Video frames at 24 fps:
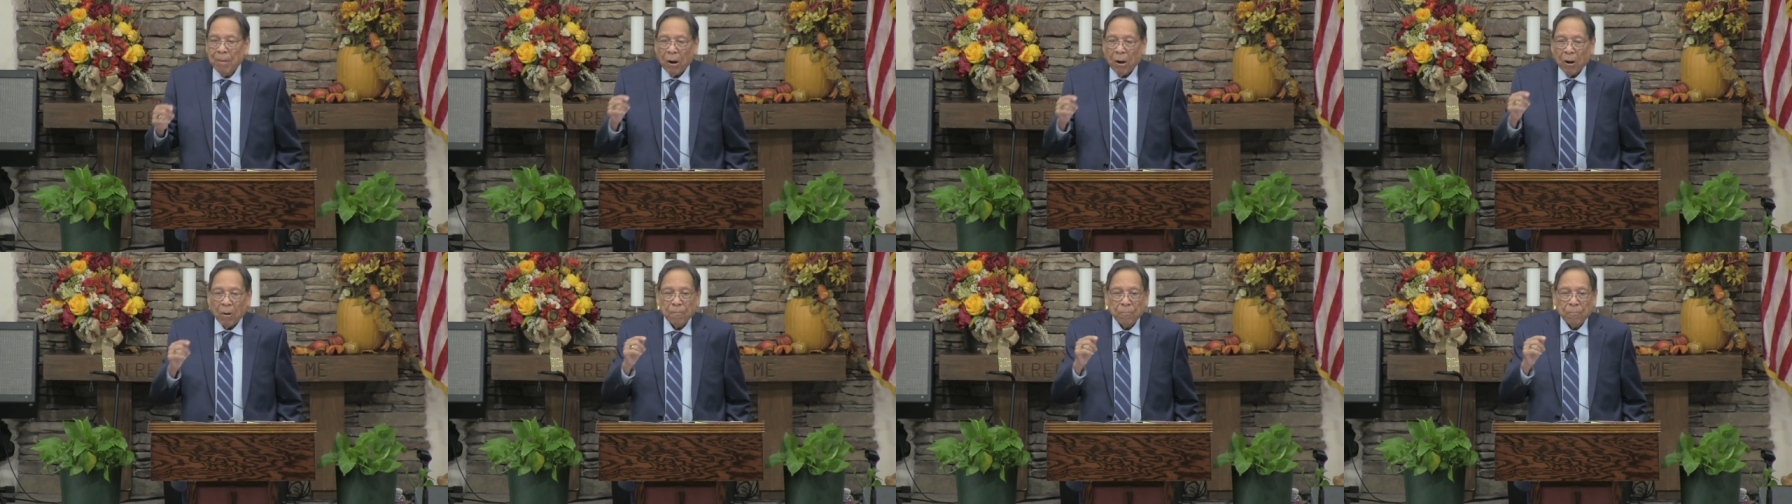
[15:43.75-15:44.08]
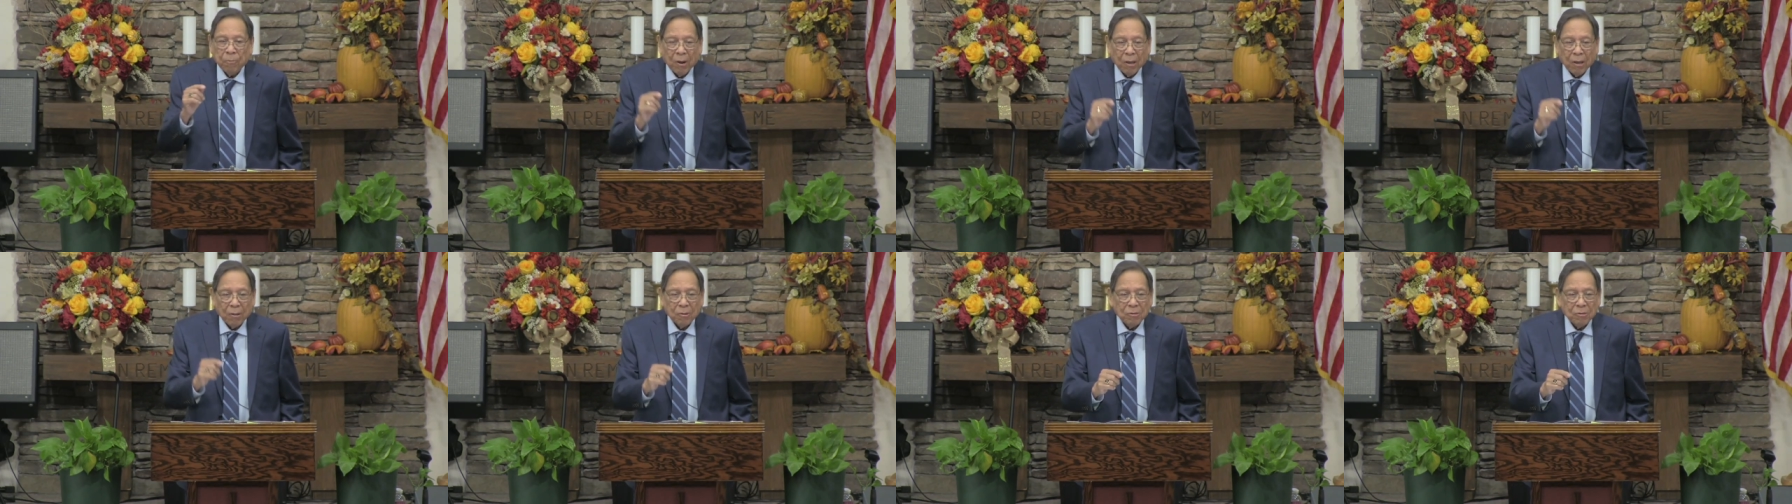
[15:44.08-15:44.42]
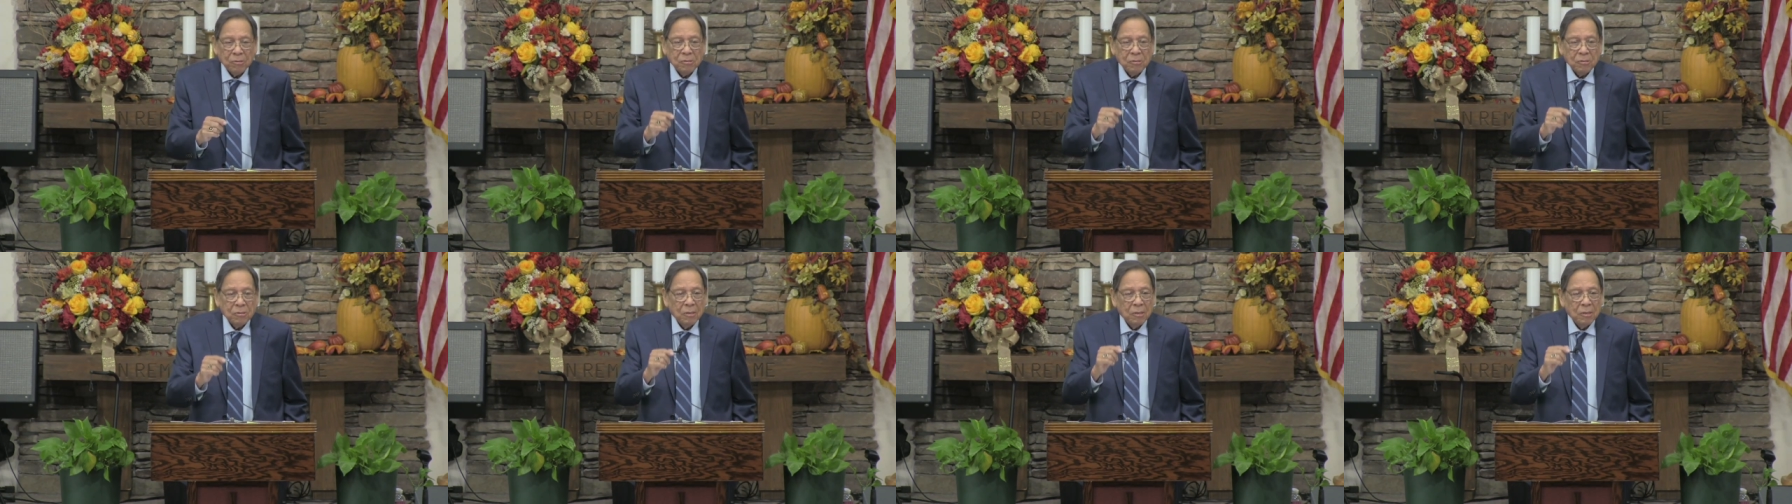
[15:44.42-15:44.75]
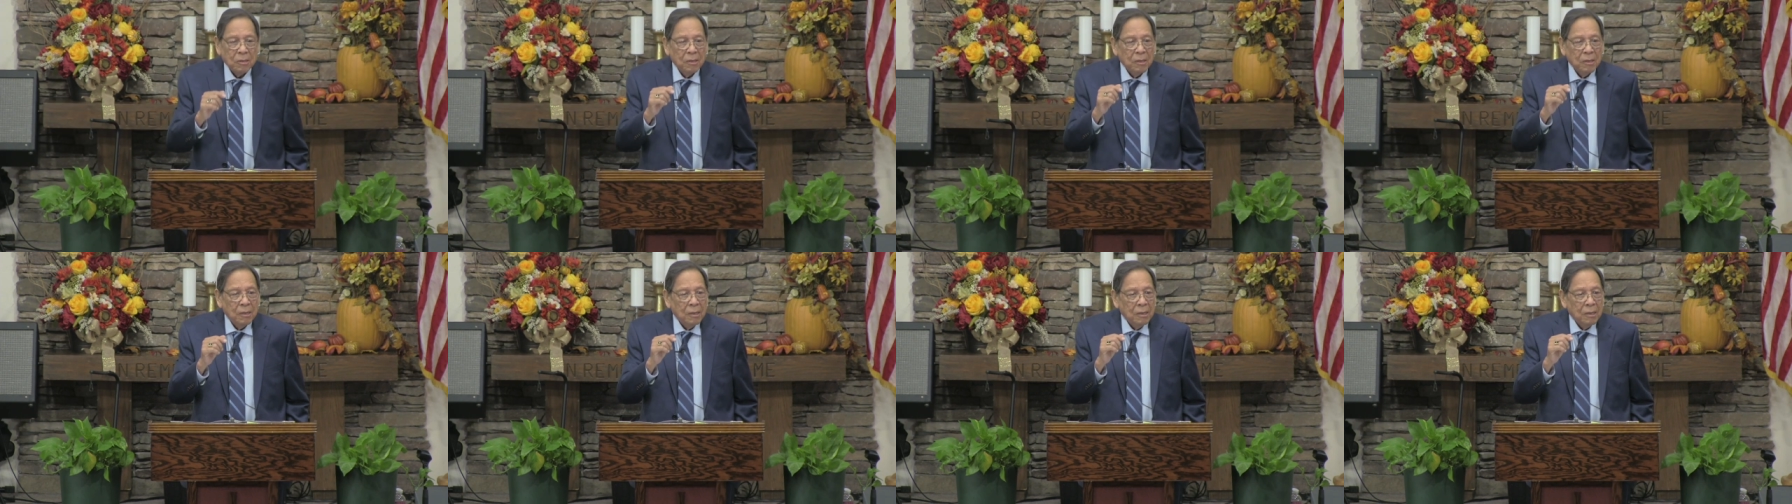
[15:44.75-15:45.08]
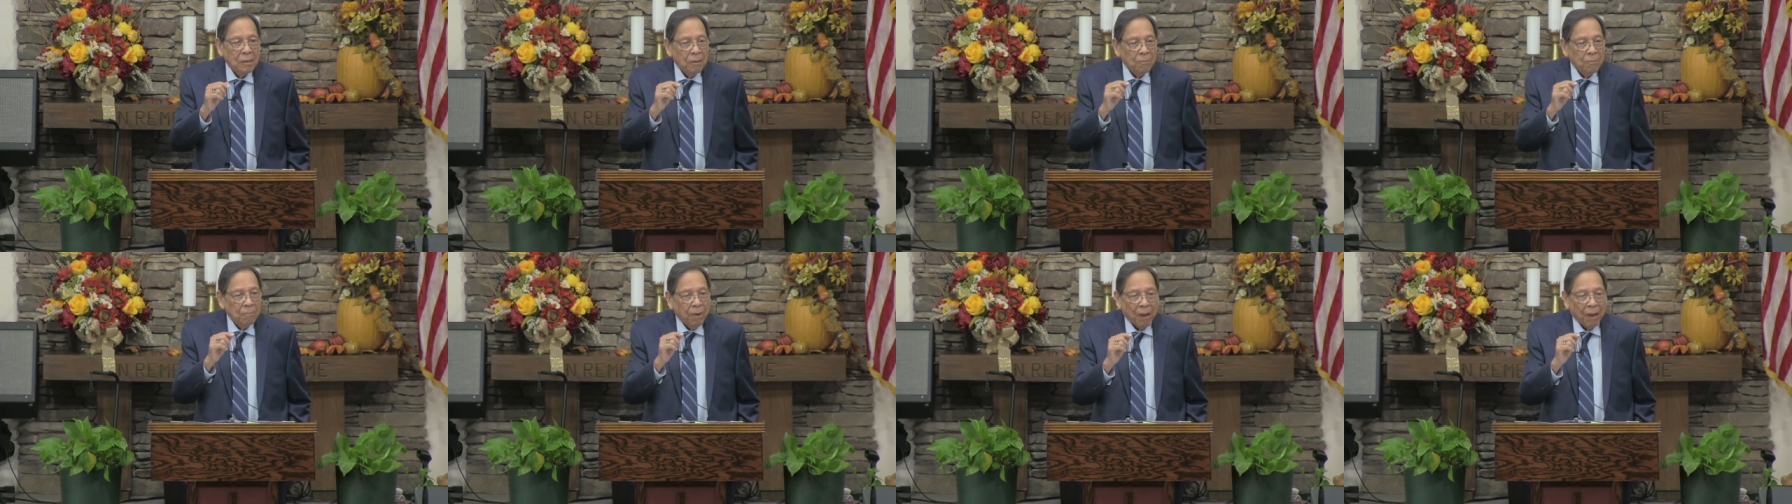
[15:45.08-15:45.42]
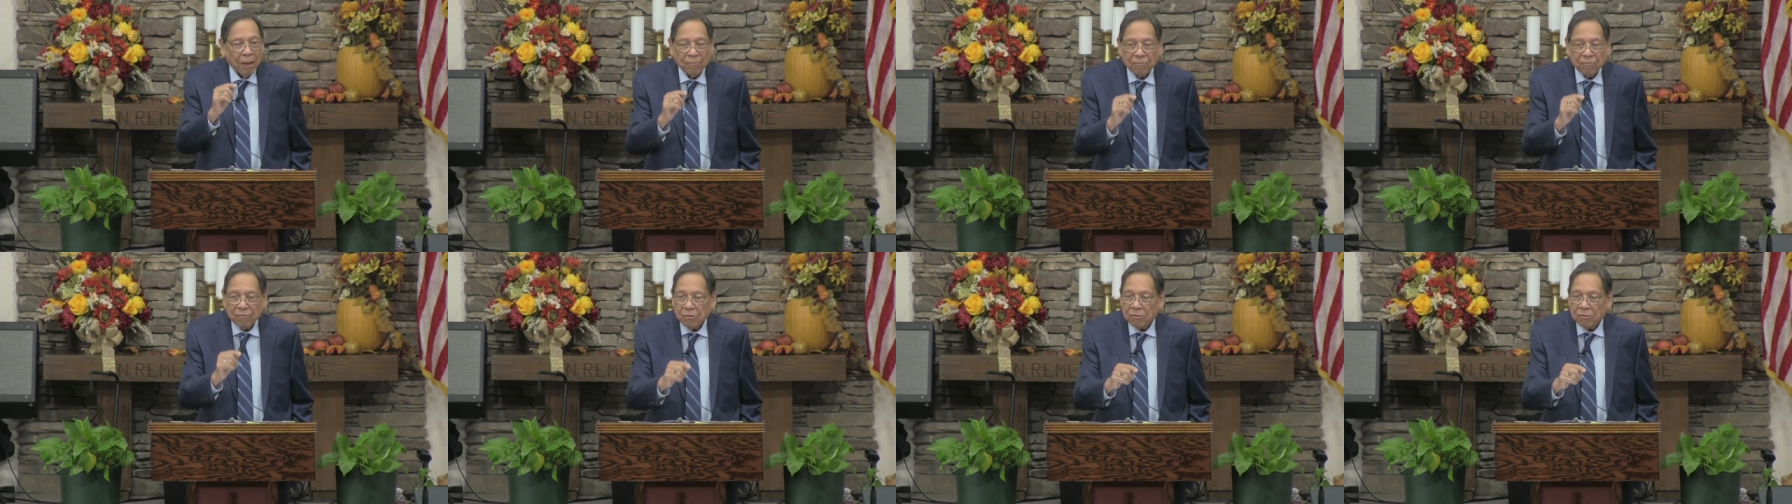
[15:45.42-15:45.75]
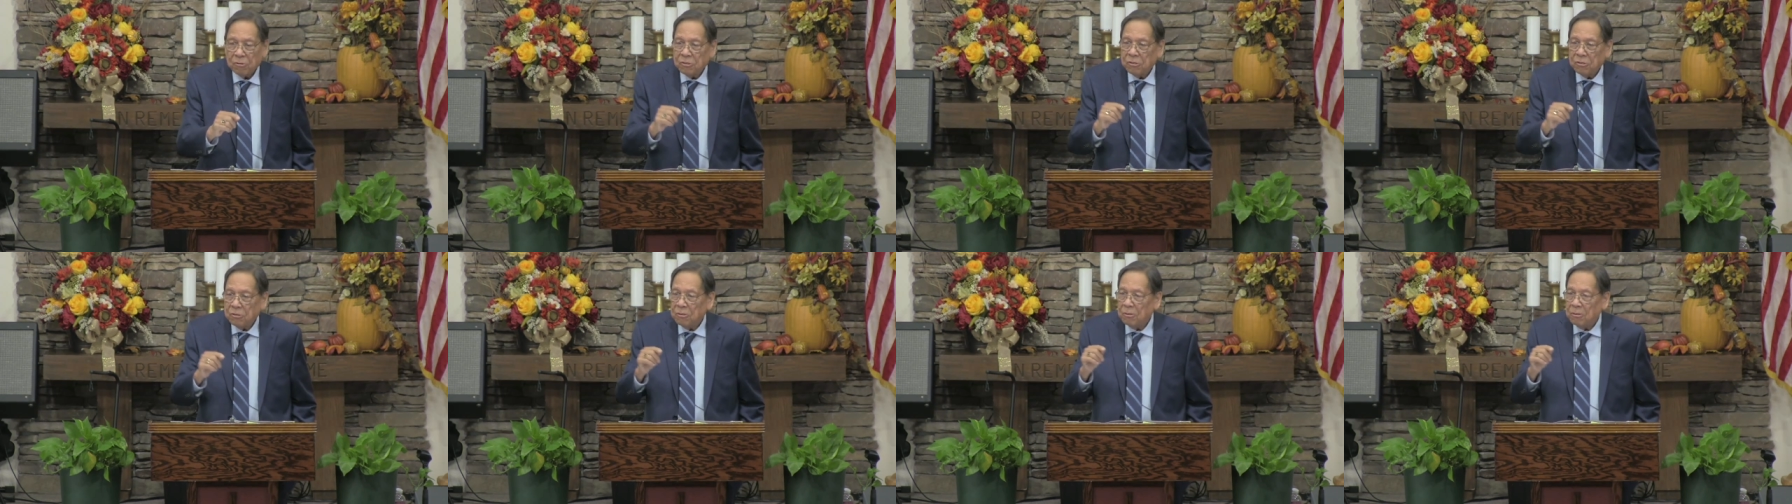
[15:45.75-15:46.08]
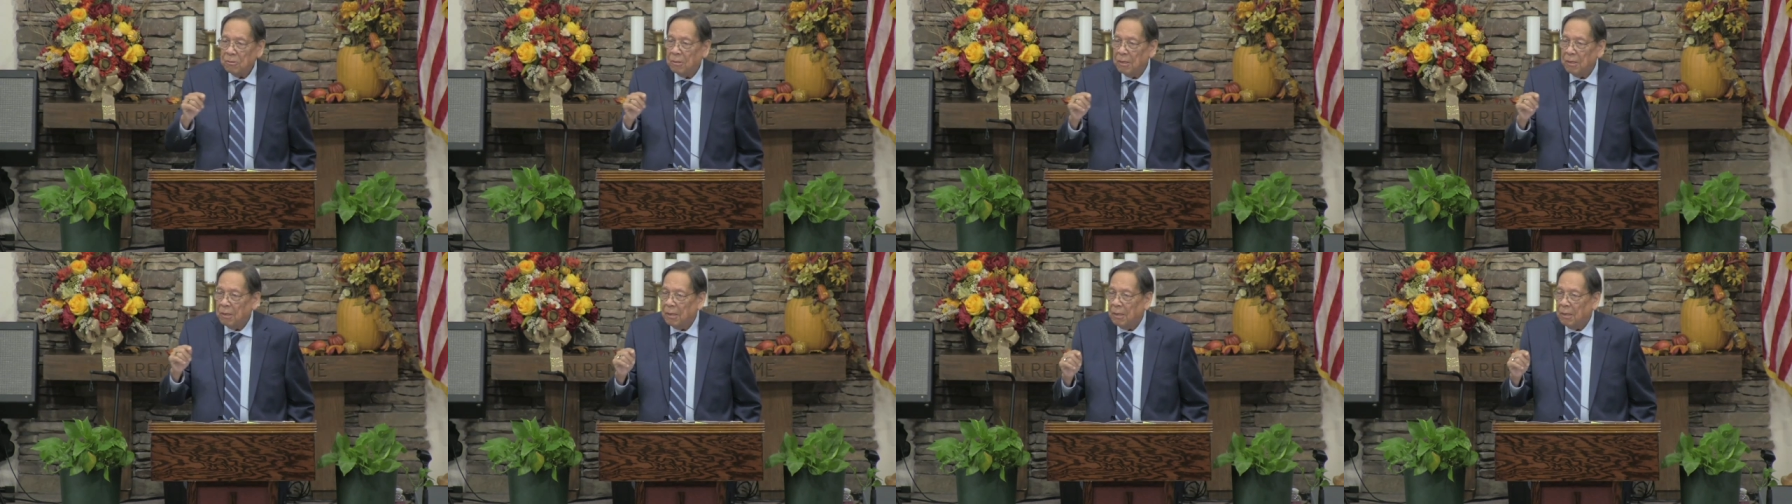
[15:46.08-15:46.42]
are brothers by virtue